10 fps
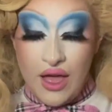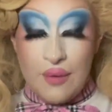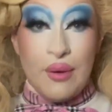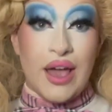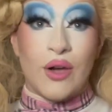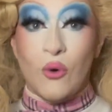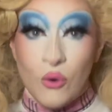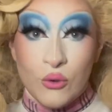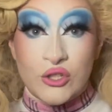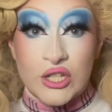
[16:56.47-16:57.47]
my
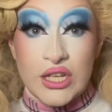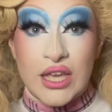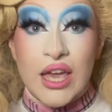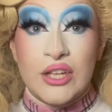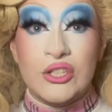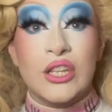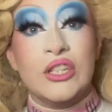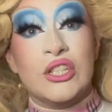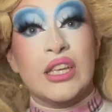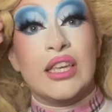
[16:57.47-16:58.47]
OG Jilly
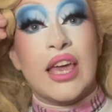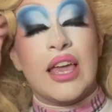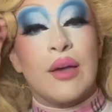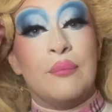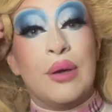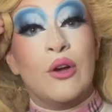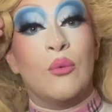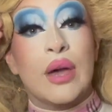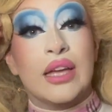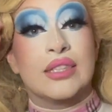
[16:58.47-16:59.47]
Jean King Bingo
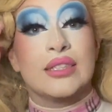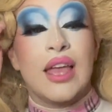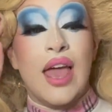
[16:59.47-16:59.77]
Wigs